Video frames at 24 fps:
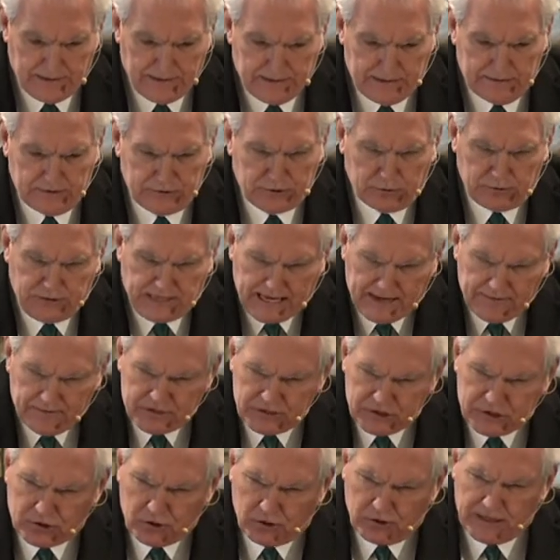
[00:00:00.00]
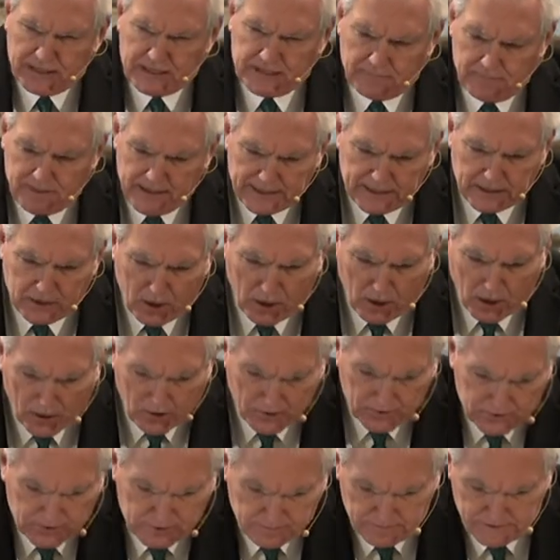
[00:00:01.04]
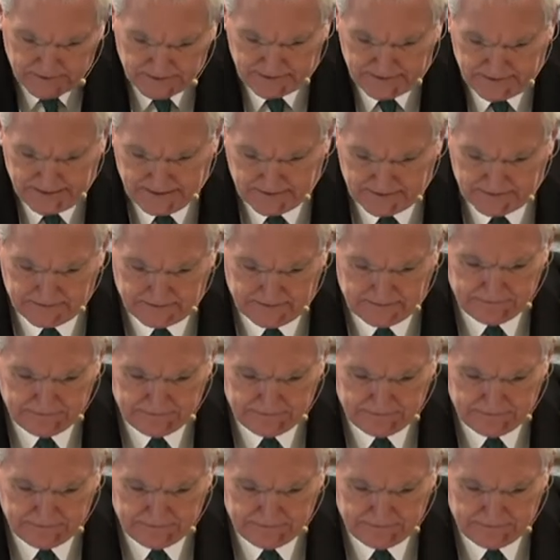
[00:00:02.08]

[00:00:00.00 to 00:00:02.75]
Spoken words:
So David's starting to make an argument here.